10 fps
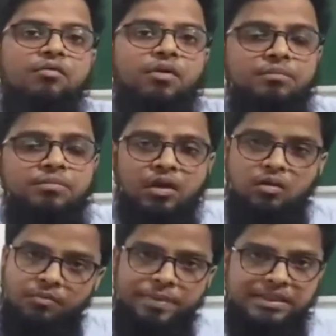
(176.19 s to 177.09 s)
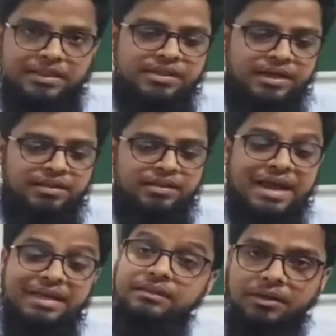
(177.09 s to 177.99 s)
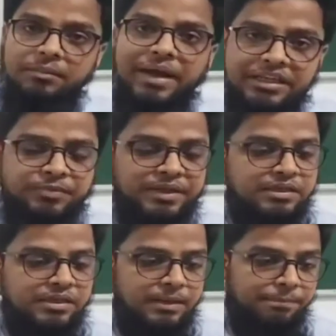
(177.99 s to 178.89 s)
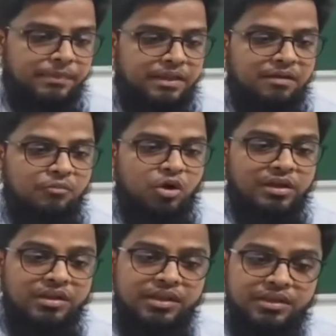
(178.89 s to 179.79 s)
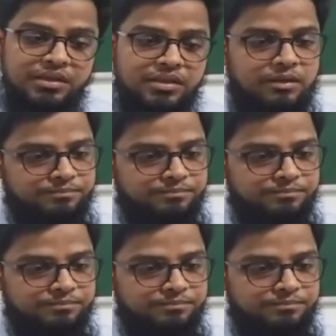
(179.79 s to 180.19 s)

from homeopathic sides and their management. And module six